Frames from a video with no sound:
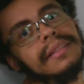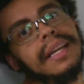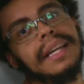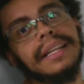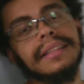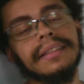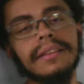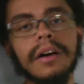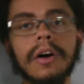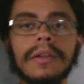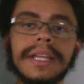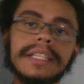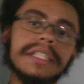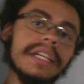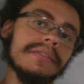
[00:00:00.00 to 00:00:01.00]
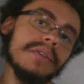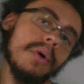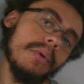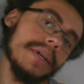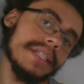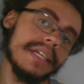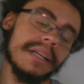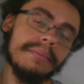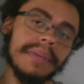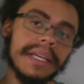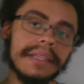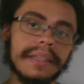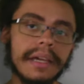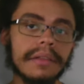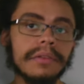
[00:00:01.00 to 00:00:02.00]
Like, all that stuff's always going to
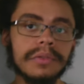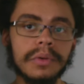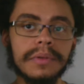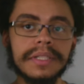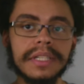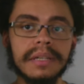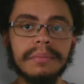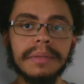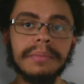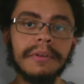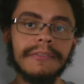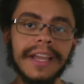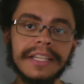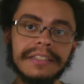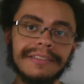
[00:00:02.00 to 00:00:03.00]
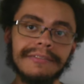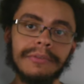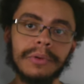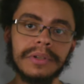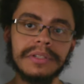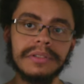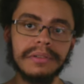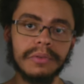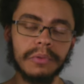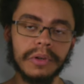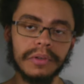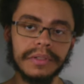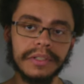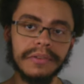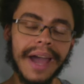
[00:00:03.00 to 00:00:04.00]
be there. There's always going to be pervasive forces in the world.